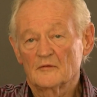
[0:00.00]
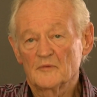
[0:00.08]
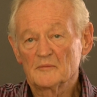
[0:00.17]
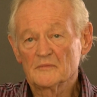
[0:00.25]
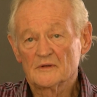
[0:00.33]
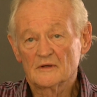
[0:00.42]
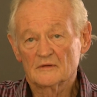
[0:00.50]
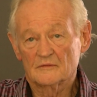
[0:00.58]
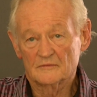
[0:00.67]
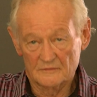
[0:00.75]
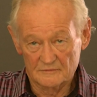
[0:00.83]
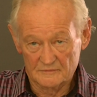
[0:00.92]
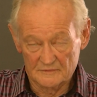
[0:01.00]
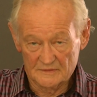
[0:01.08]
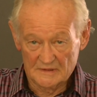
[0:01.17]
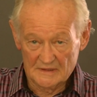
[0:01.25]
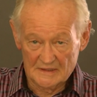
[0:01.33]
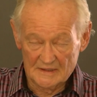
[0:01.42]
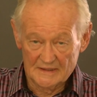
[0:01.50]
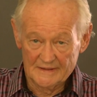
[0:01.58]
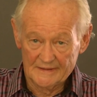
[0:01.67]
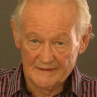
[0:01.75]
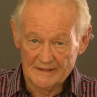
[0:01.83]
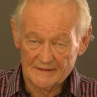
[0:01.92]
remember,
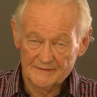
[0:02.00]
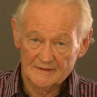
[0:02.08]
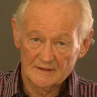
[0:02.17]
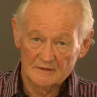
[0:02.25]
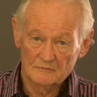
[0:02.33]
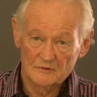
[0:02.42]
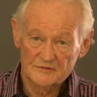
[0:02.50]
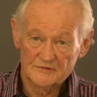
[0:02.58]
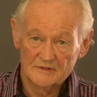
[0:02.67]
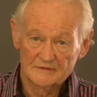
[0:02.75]
I think it was